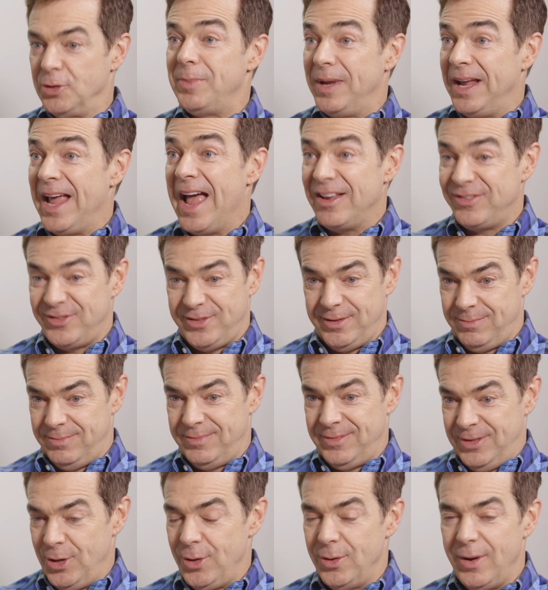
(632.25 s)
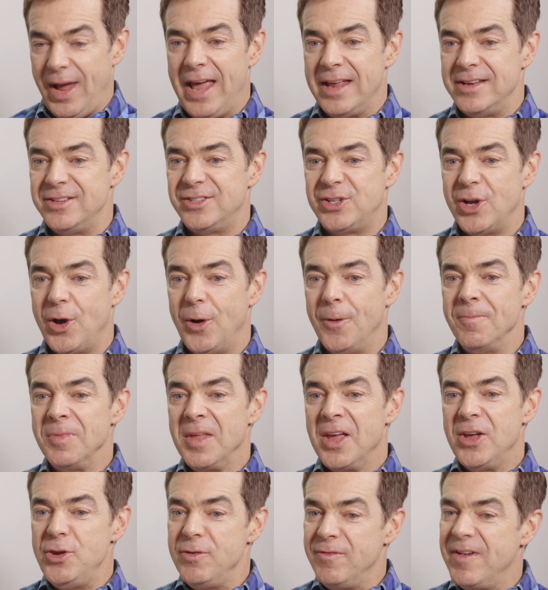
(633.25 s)
What you're being asked to do. And
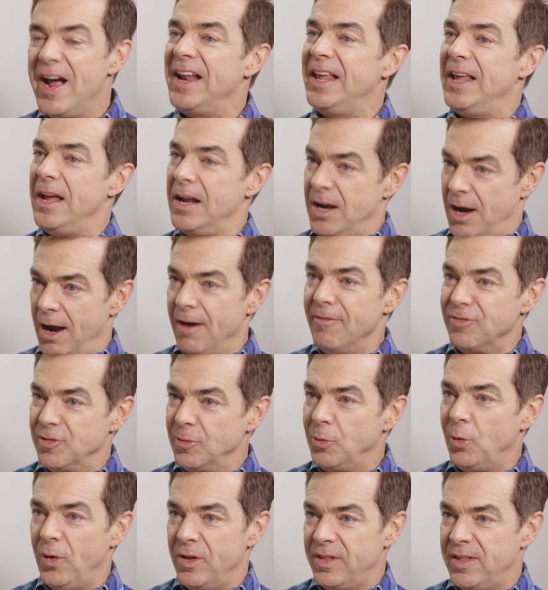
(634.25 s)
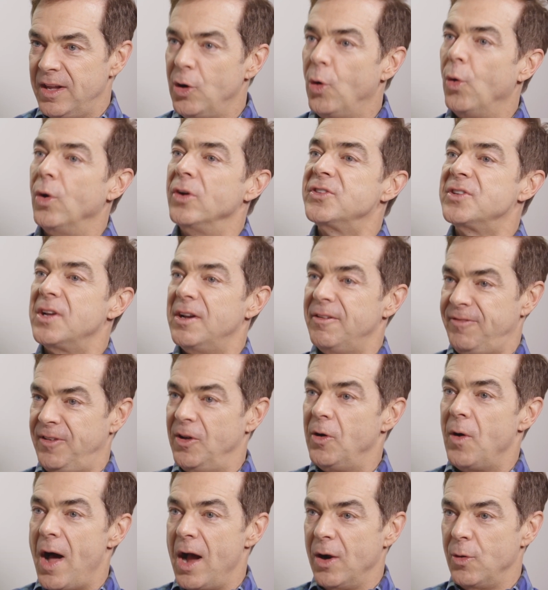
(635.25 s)
so you've got to get comfortable with it, or it's going
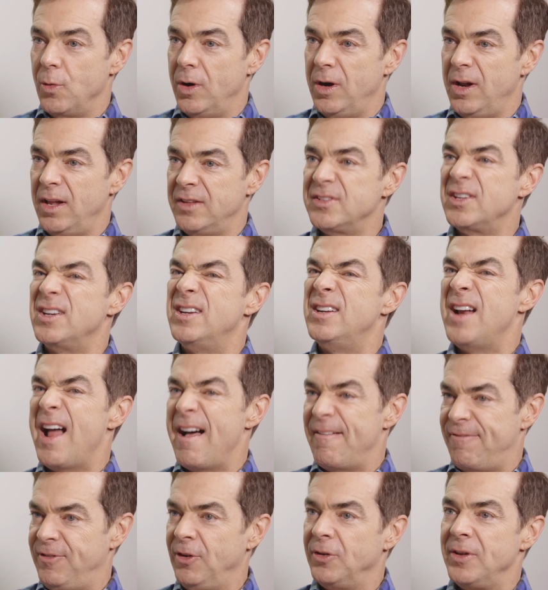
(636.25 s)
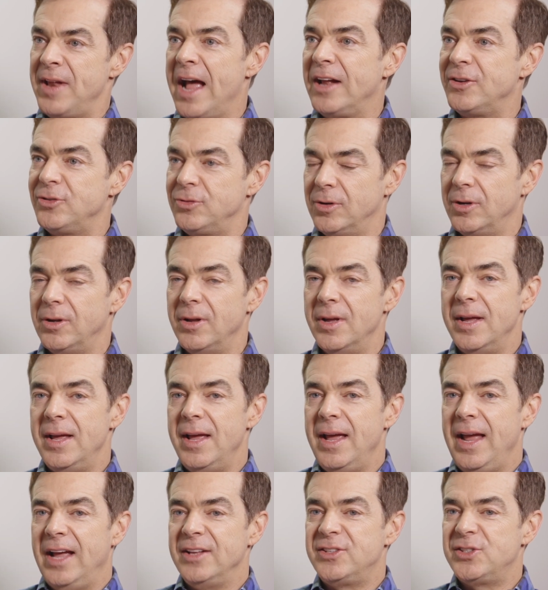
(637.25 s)
to feel awkward. It's going to not feel natural.
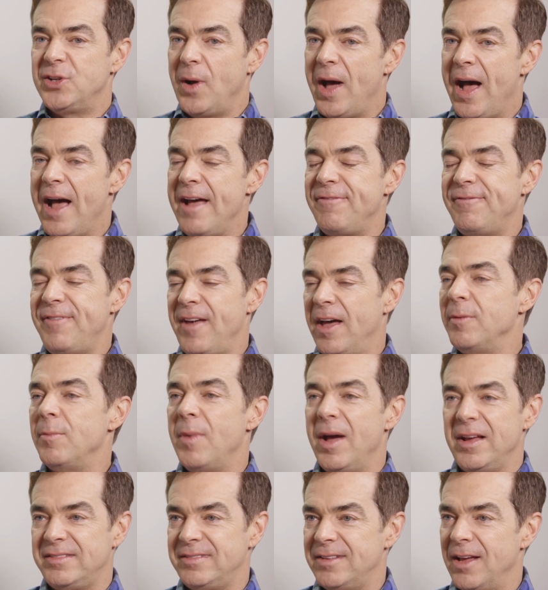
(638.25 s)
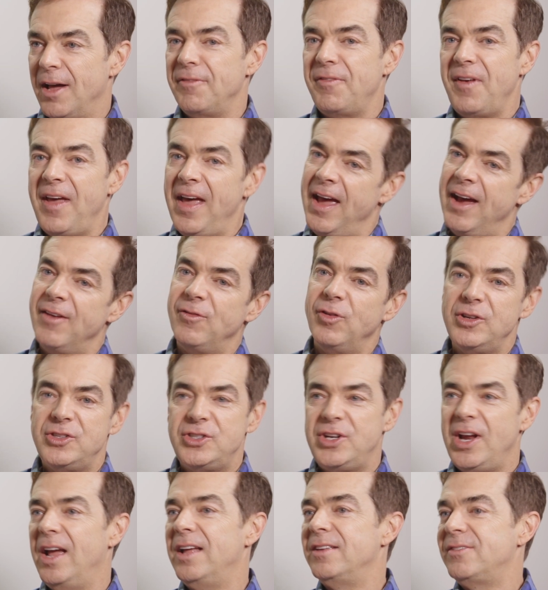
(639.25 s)
And so I found myself
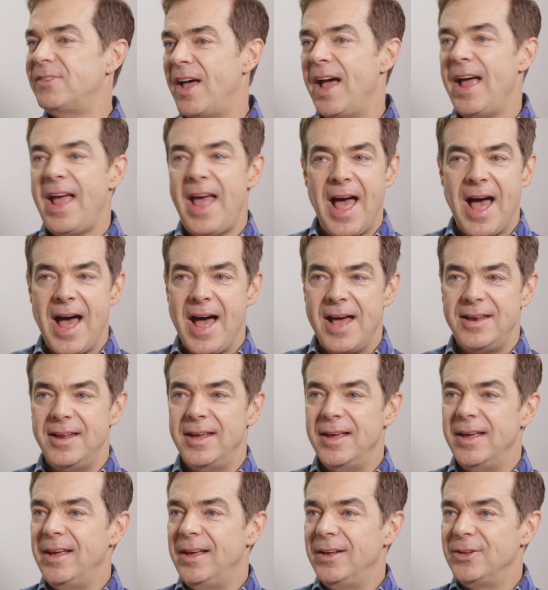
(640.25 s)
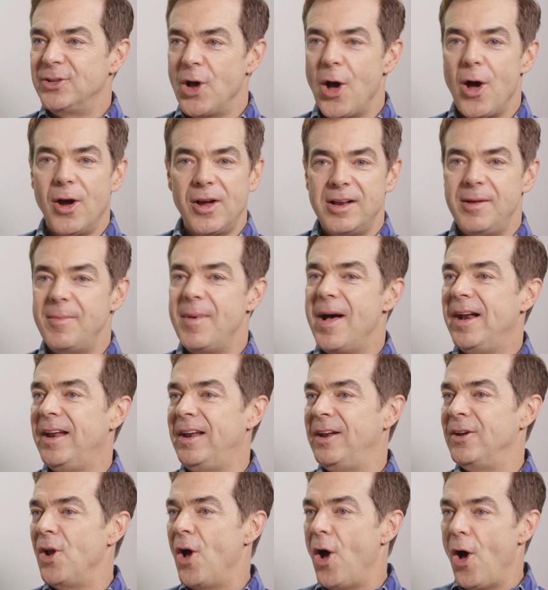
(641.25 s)
every chance I had talking
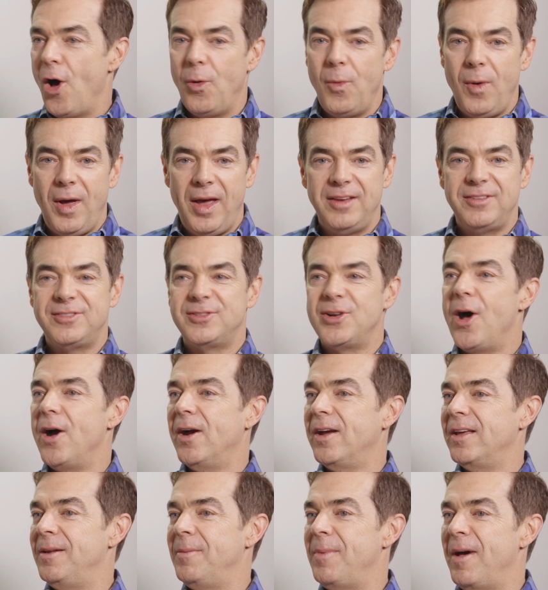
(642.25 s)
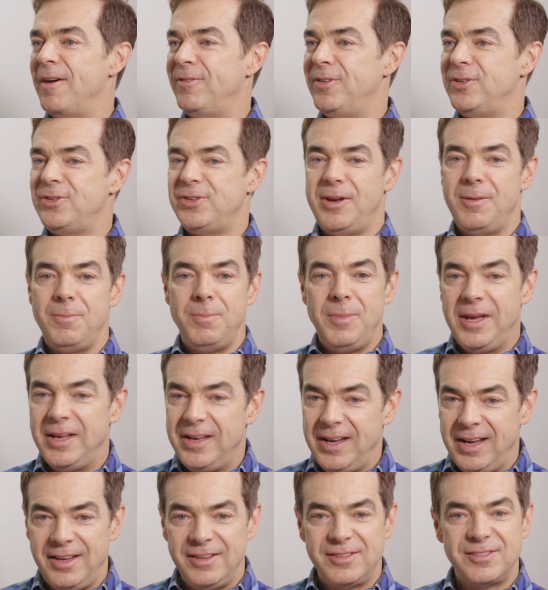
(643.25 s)
about it in hallways, talking about vision in
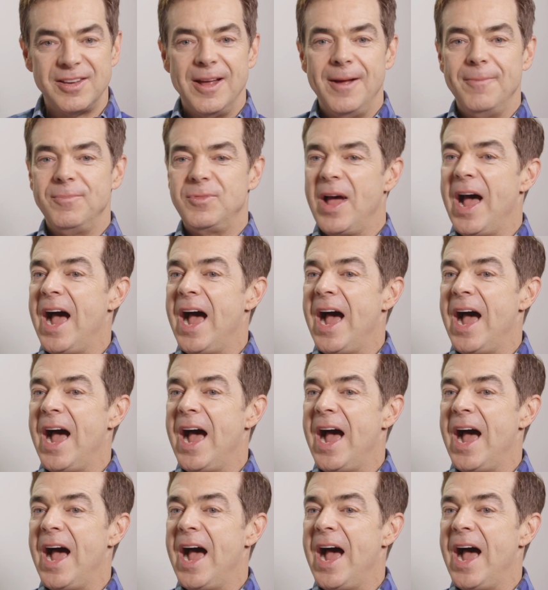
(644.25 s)
meetings.